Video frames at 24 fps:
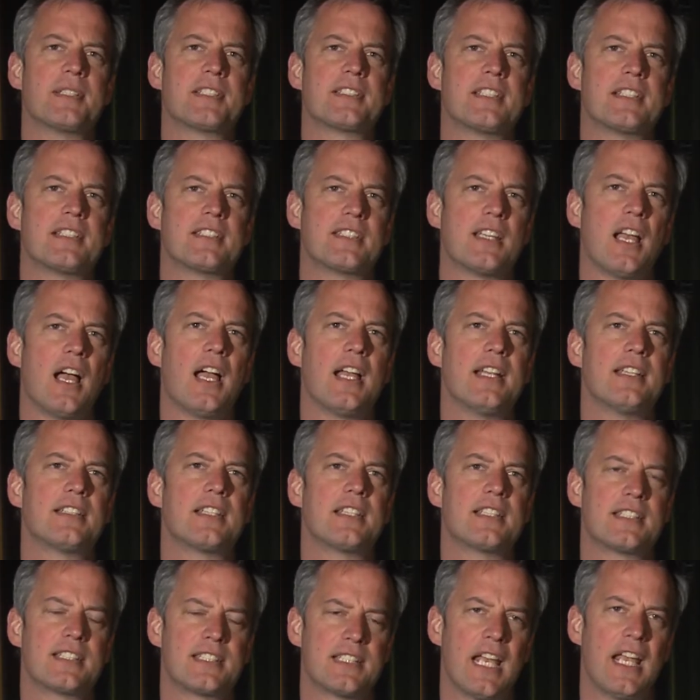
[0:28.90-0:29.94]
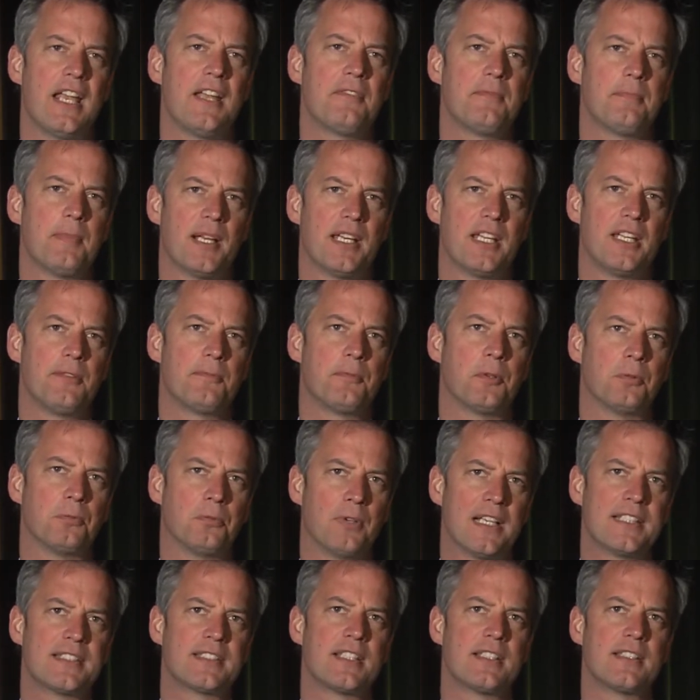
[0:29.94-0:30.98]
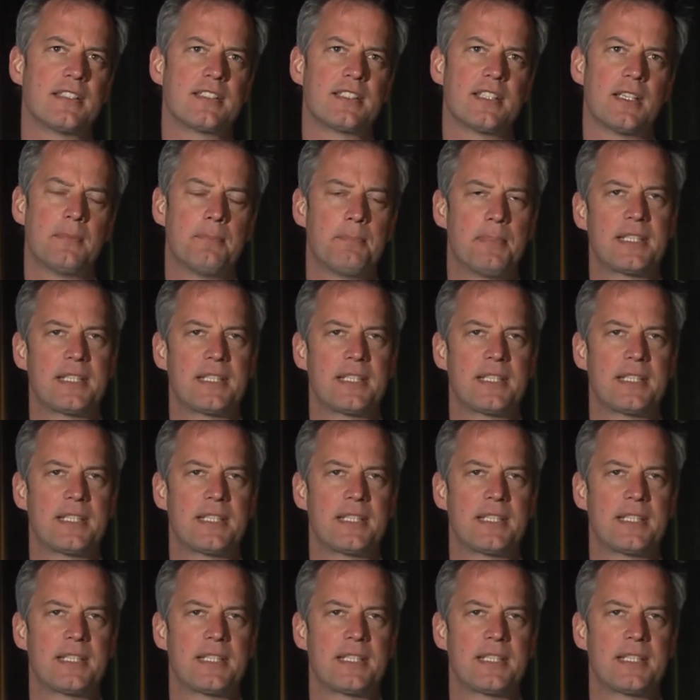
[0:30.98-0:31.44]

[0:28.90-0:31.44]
is designed to save money for residents and